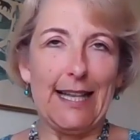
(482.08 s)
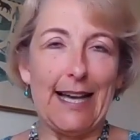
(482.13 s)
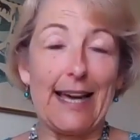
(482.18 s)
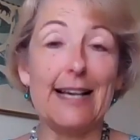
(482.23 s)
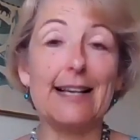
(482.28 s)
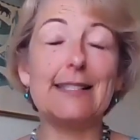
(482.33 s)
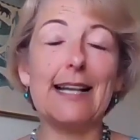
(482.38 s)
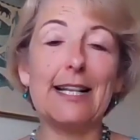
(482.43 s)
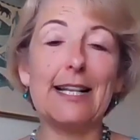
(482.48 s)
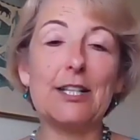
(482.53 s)

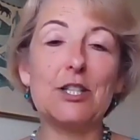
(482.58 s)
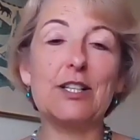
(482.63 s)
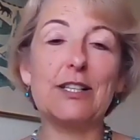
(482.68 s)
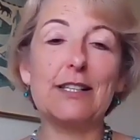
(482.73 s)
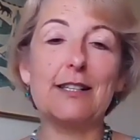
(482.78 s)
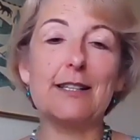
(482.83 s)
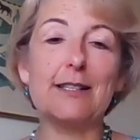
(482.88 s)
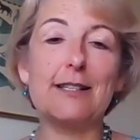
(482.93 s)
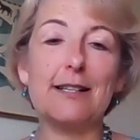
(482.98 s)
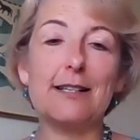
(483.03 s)
is actually
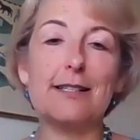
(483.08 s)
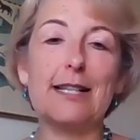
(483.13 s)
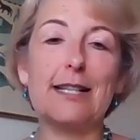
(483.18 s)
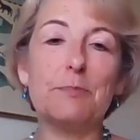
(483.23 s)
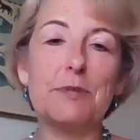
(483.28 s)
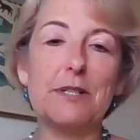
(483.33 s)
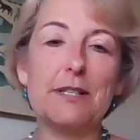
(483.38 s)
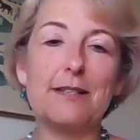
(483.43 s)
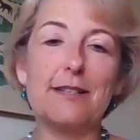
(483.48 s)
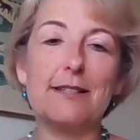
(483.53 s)
this
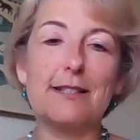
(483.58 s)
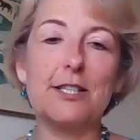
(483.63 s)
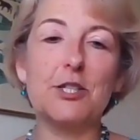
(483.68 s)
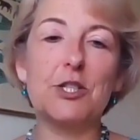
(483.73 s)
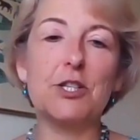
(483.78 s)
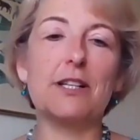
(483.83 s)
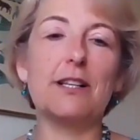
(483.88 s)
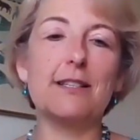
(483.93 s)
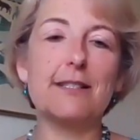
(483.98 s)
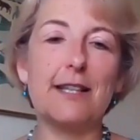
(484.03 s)
acceptance that
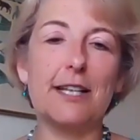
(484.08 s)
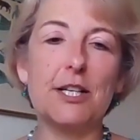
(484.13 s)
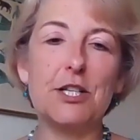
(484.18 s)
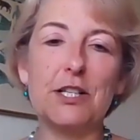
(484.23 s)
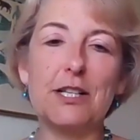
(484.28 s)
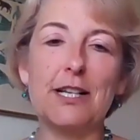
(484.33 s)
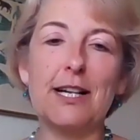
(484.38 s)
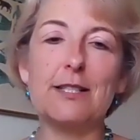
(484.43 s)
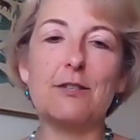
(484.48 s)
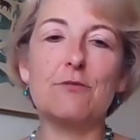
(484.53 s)

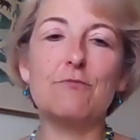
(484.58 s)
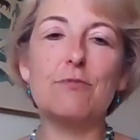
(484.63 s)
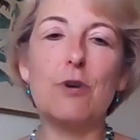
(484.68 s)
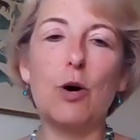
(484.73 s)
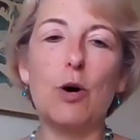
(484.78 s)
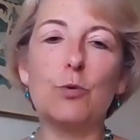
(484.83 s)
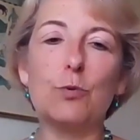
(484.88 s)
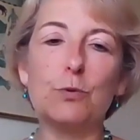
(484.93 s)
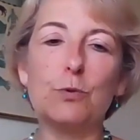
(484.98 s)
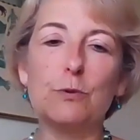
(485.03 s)
digitalization has a
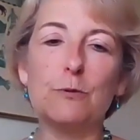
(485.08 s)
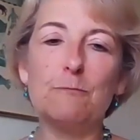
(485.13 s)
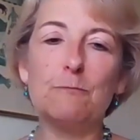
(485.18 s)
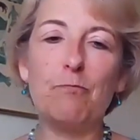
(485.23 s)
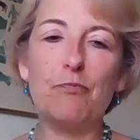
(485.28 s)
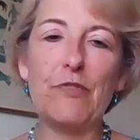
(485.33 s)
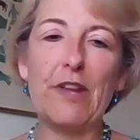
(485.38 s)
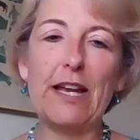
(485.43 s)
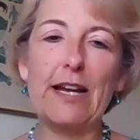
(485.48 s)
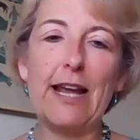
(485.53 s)
role
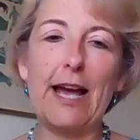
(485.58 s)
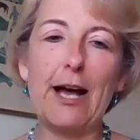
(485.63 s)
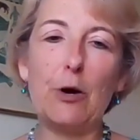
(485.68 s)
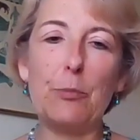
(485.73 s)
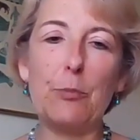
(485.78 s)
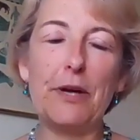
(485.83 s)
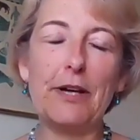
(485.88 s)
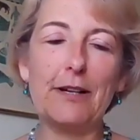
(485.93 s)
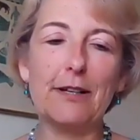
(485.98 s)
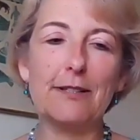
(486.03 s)
in
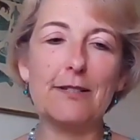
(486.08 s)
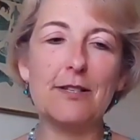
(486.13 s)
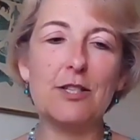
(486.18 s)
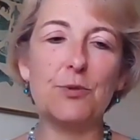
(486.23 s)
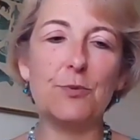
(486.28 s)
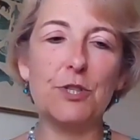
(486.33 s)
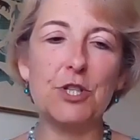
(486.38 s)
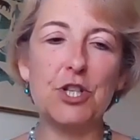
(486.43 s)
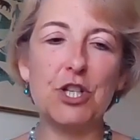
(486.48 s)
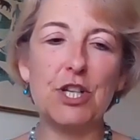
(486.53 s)
helping us
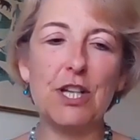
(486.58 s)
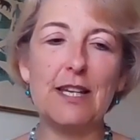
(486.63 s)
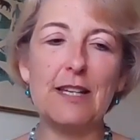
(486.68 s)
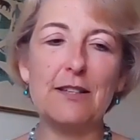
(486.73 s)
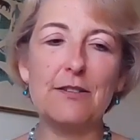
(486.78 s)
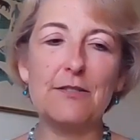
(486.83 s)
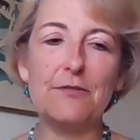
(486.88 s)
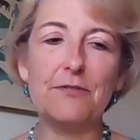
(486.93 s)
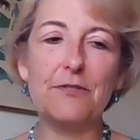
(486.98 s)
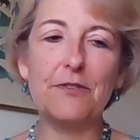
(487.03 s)
to
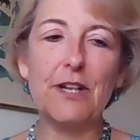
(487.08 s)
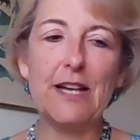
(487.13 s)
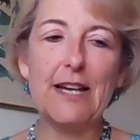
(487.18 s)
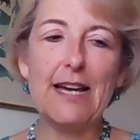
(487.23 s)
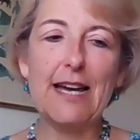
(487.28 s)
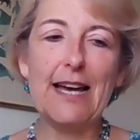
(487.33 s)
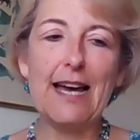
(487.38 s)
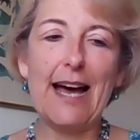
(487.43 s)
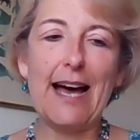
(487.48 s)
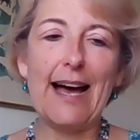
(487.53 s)
achieve
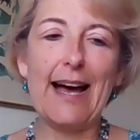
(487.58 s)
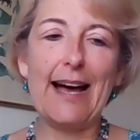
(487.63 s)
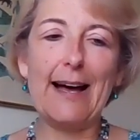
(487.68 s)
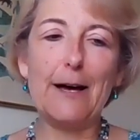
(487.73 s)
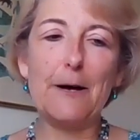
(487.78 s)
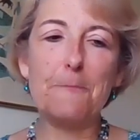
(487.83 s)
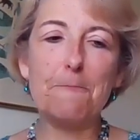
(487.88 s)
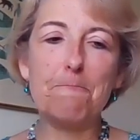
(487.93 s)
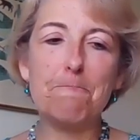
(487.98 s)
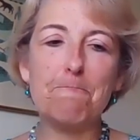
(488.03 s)

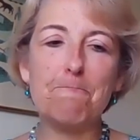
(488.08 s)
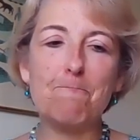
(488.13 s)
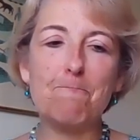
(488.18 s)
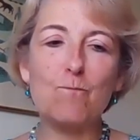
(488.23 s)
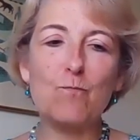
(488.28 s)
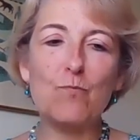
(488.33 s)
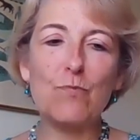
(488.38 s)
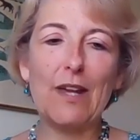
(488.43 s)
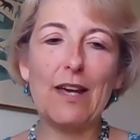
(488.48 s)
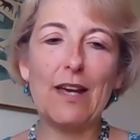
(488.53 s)

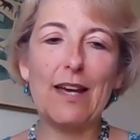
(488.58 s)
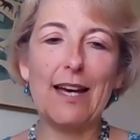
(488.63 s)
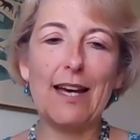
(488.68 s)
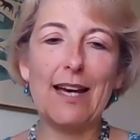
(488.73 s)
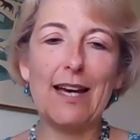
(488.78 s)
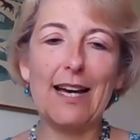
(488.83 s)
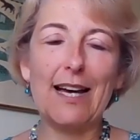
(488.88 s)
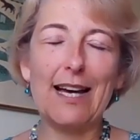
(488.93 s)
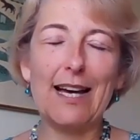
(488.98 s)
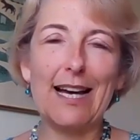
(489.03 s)

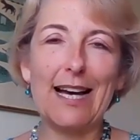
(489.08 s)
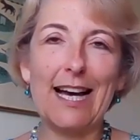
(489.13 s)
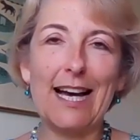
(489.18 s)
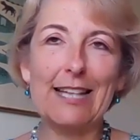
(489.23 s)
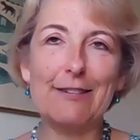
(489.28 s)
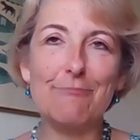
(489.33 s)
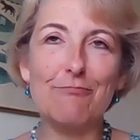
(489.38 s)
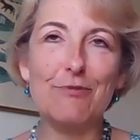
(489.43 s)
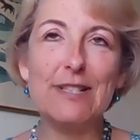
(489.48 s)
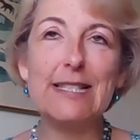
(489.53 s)

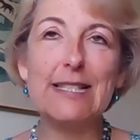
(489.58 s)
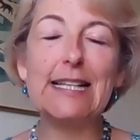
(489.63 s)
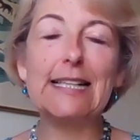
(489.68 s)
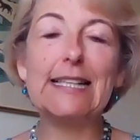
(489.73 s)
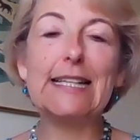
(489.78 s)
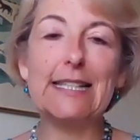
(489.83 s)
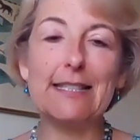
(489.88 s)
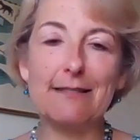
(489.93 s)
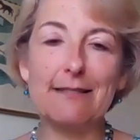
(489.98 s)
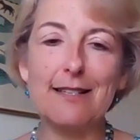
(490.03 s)
a
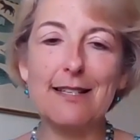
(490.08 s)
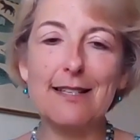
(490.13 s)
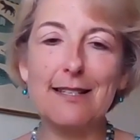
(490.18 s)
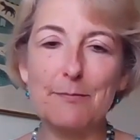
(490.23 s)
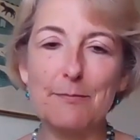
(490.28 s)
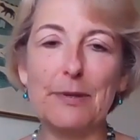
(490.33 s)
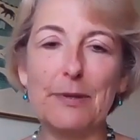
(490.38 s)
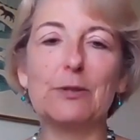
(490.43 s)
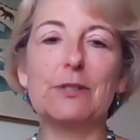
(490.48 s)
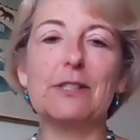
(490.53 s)
resilient
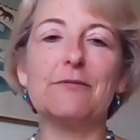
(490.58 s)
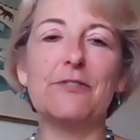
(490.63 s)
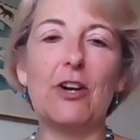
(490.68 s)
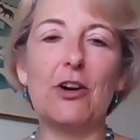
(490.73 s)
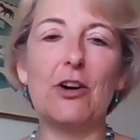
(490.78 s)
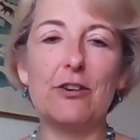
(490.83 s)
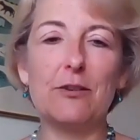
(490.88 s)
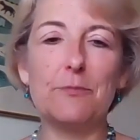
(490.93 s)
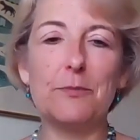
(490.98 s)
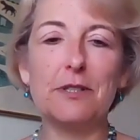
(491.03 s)
built
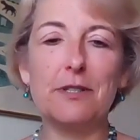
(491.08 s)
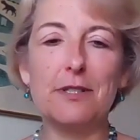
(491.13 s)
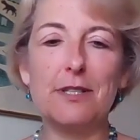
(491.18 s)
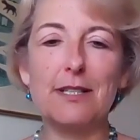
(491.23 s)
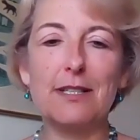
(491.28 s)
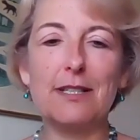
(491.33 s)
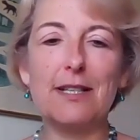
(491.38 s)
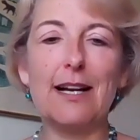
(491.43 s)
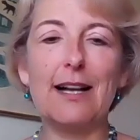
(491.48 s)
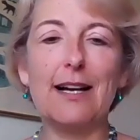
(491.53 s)
environment.